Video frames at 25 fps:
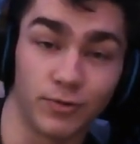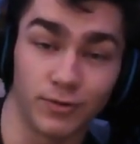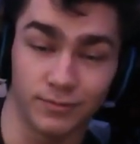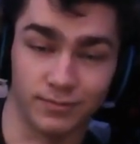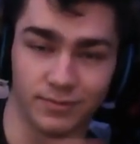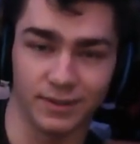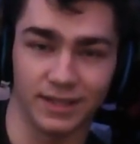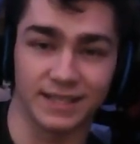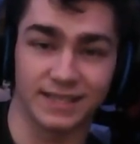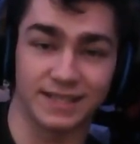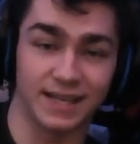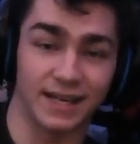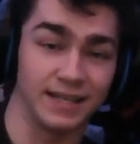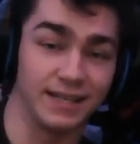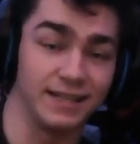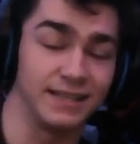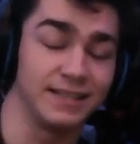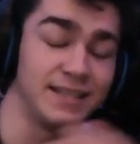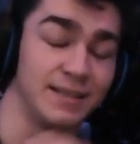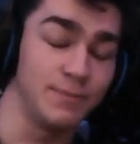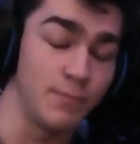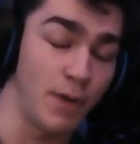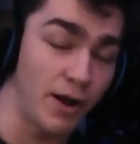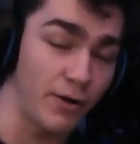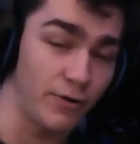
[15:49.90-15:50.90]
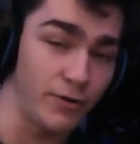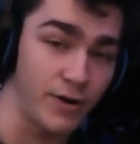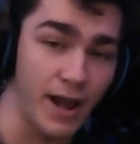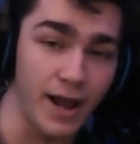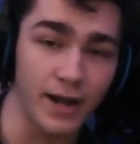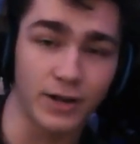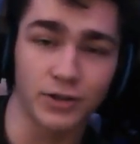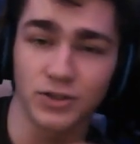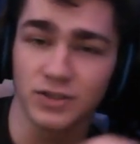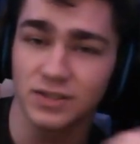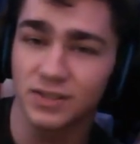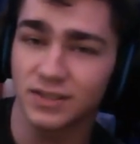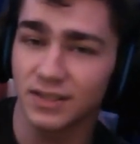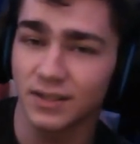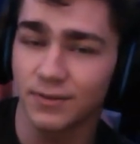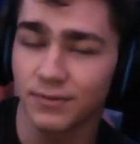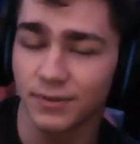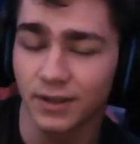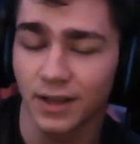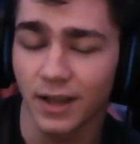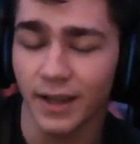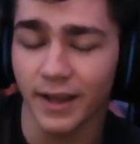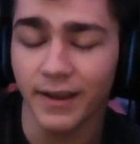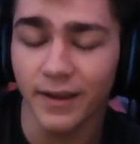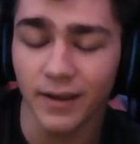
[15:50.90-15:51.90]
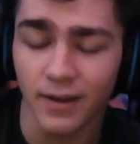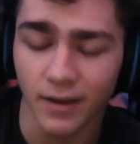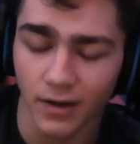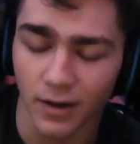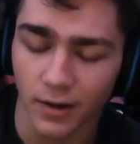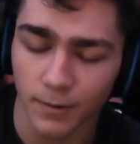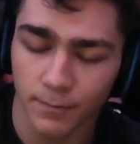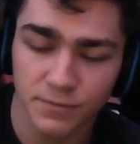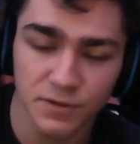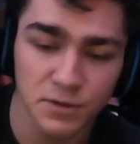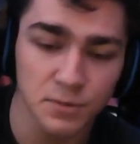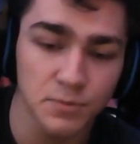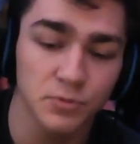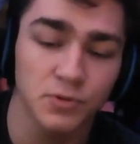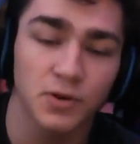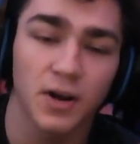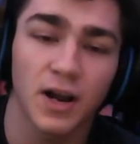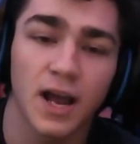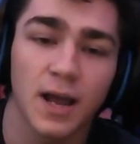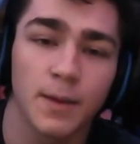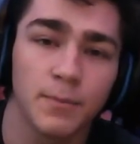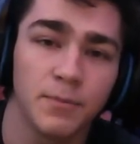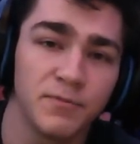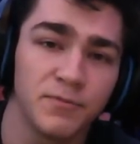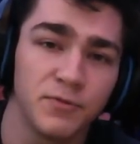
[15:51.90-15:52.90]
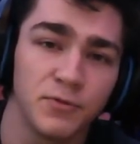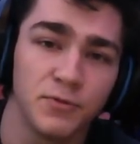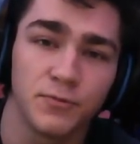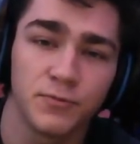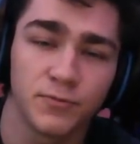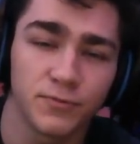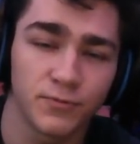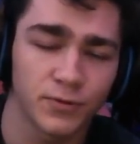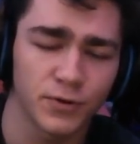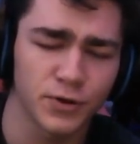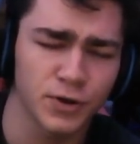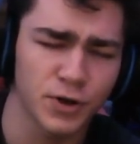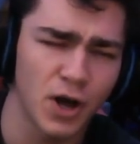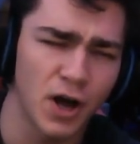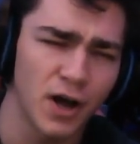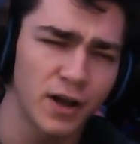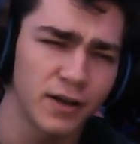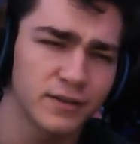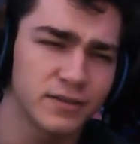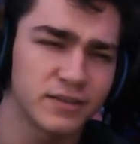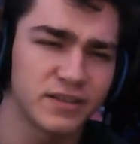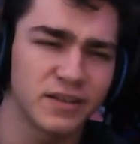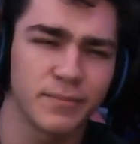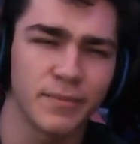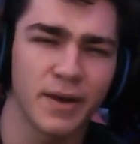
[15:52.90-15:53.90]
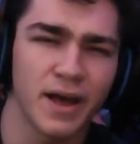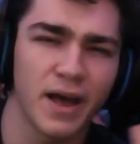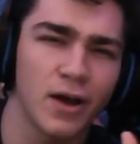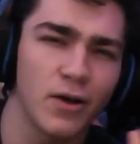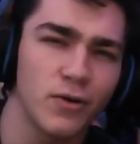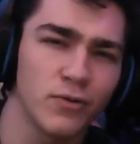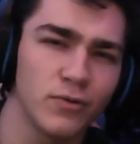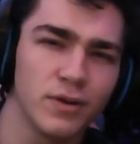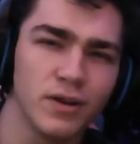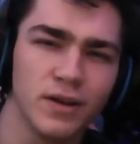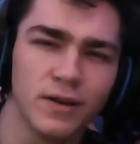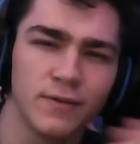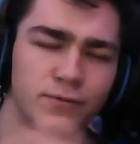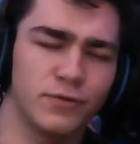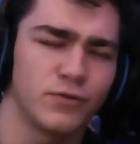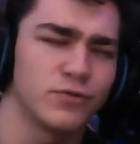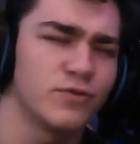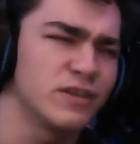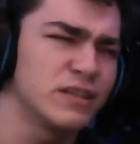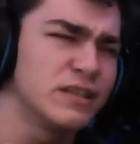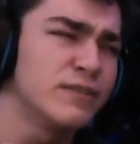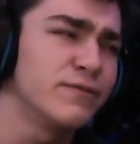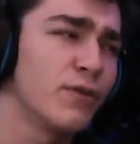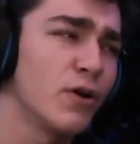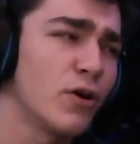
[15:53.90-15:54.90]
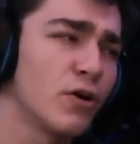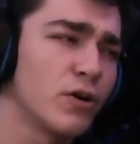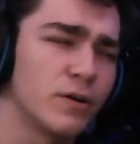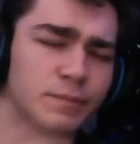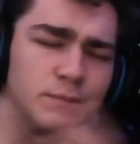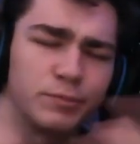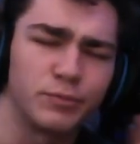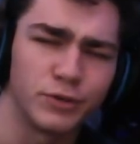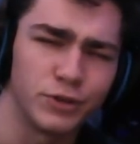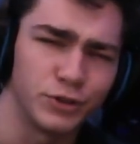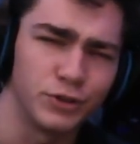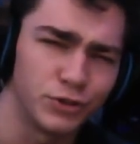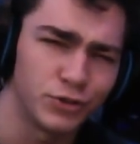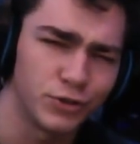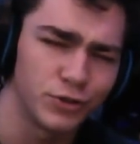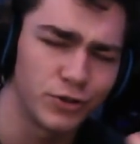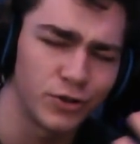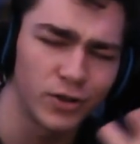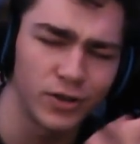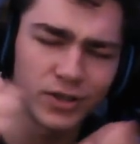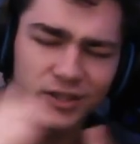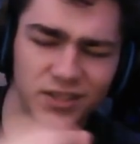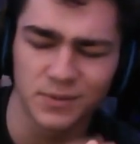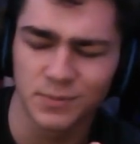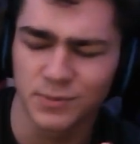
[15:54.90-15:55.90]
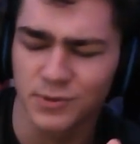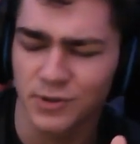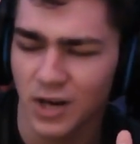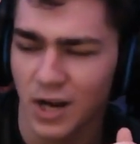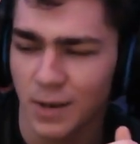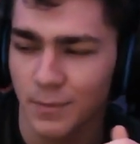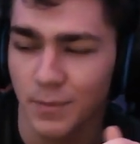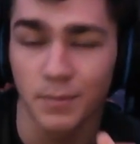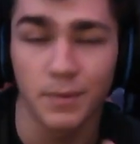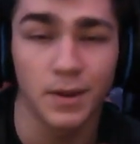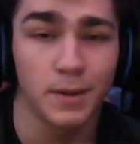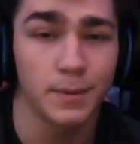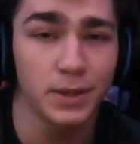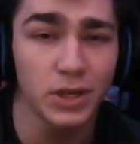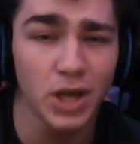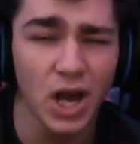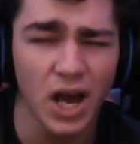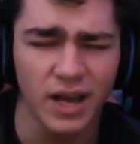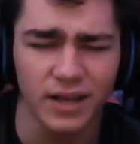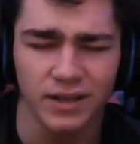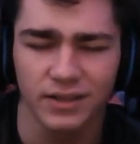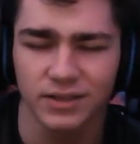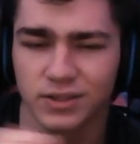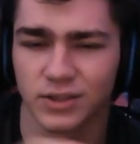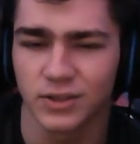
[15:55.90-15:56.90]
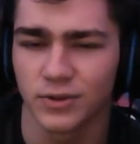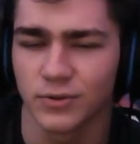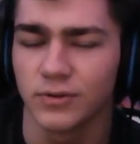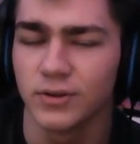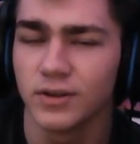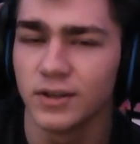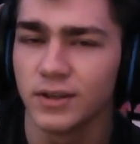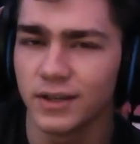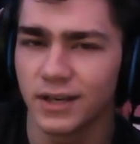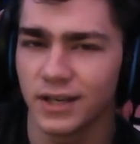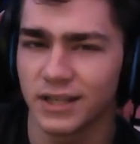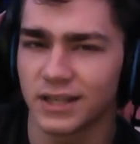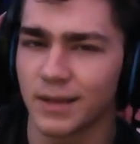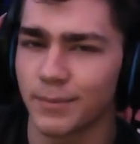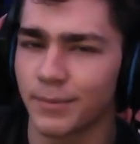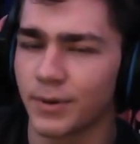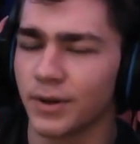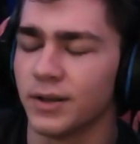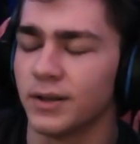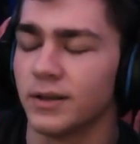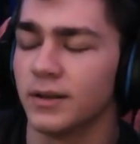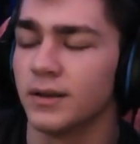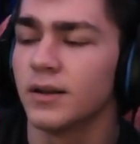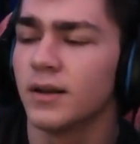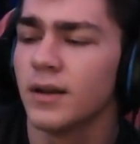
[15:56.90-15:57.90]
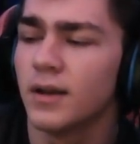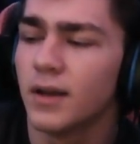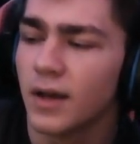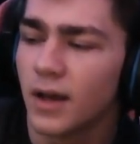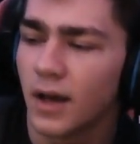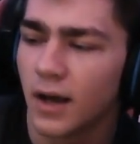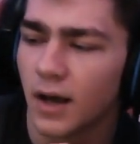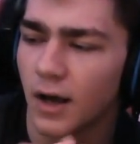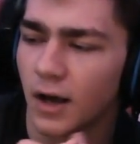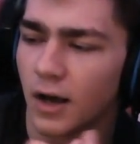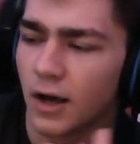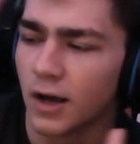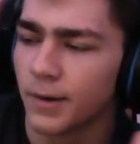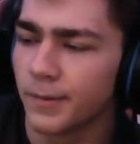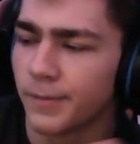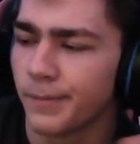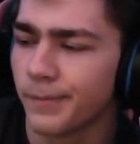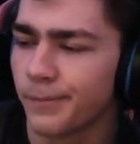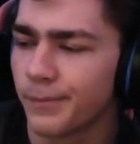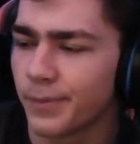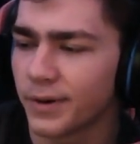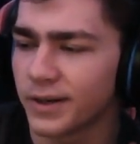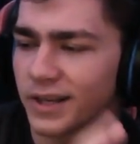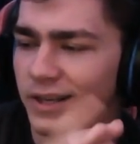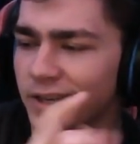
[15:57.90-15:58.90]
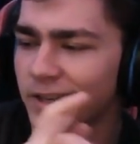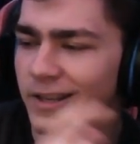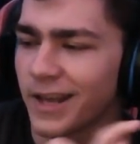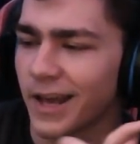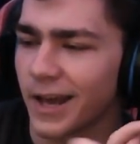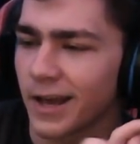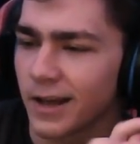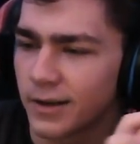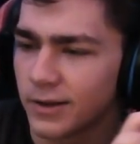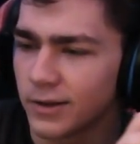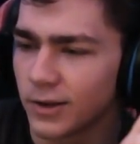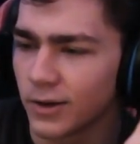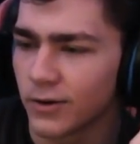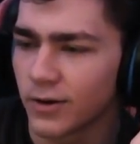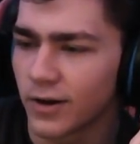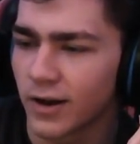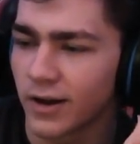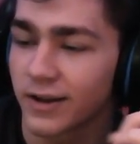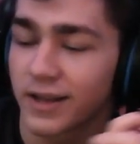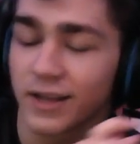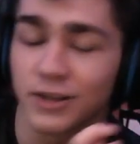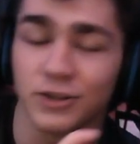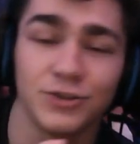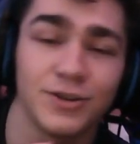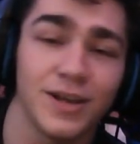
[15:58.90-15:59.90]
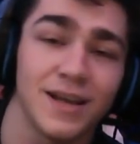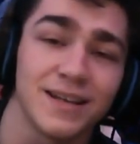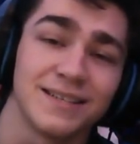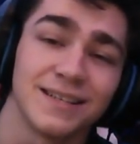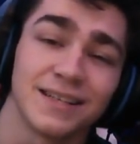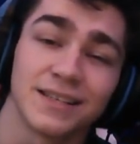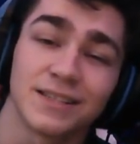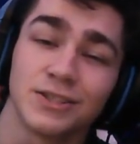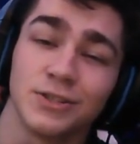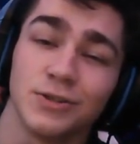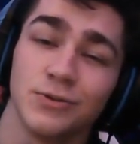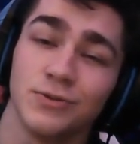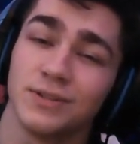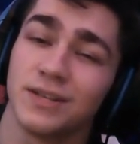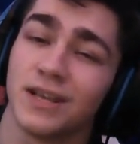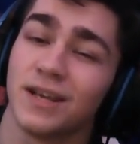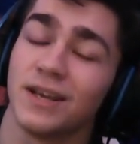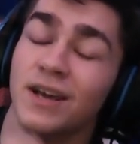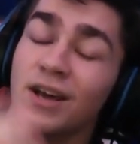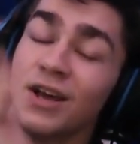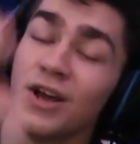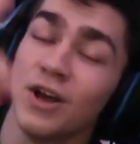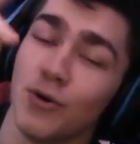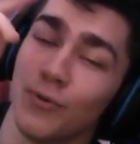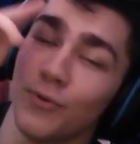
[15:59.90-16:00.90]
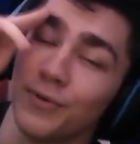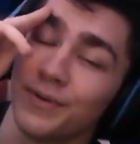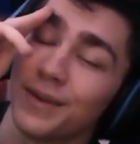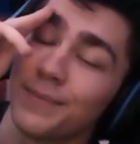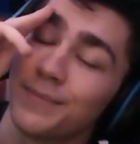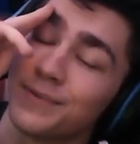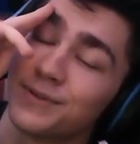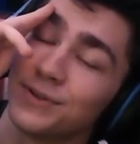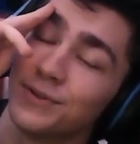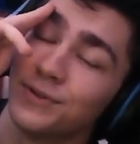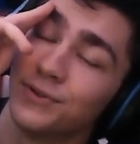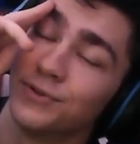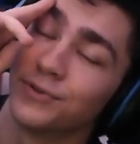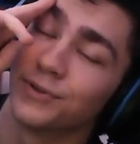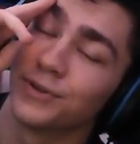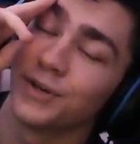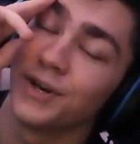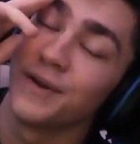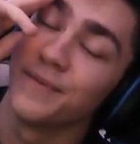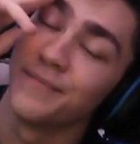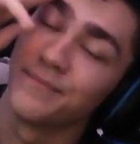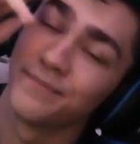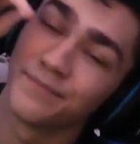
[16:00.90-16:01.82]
excited to see my reactions, leave a like, subscribe if you forgot somehow. If you're this far, I'm pretty sure you're already subscribed, but maybe not. So hit that button. Yeah, no. I'll catch you guys next Tuesday with episode 3.